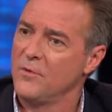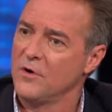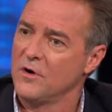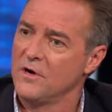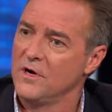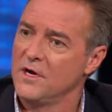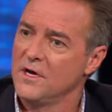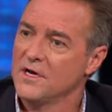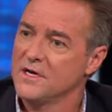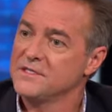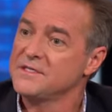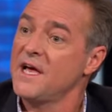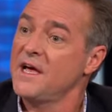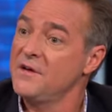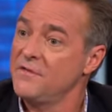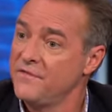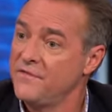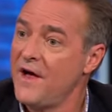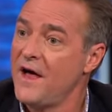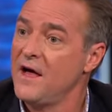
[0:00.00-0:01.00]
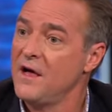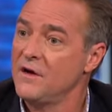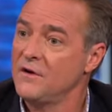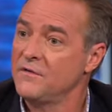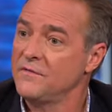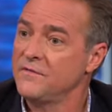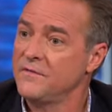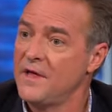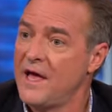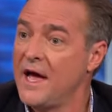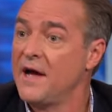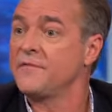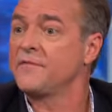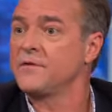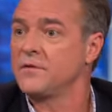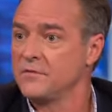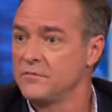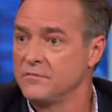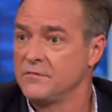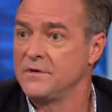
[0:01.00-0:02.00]
more? Because I evolved
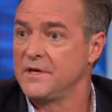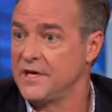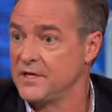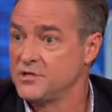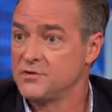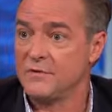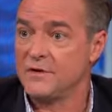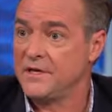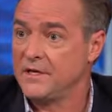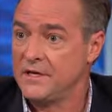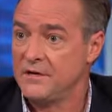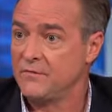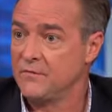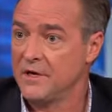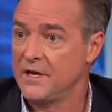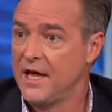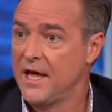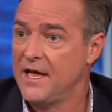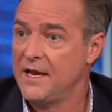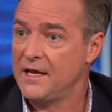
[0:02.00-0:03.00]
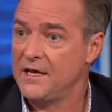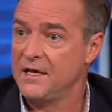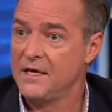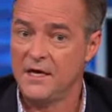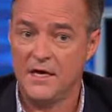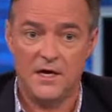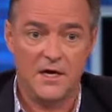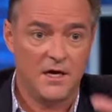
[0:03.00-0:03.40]
after Guidry and Righetti right.